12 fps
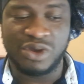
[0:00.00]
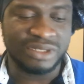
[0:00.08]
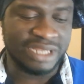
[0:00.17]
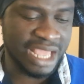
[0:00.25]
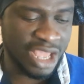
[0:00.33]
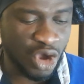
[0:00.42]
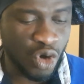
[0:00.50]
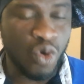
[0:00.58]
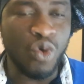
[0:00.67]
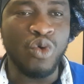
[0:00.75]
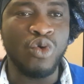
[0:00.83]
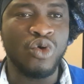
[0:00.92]
he
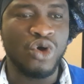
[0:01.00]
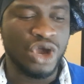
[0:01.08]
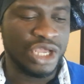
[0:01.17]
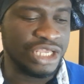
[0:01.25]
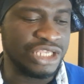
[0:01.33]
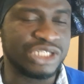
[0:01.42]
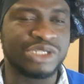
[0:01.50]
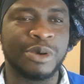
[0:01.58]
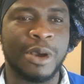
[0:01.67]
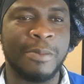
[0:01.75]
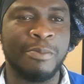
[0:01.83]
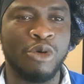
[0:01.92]
will be a
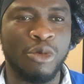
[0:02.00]
vegetable,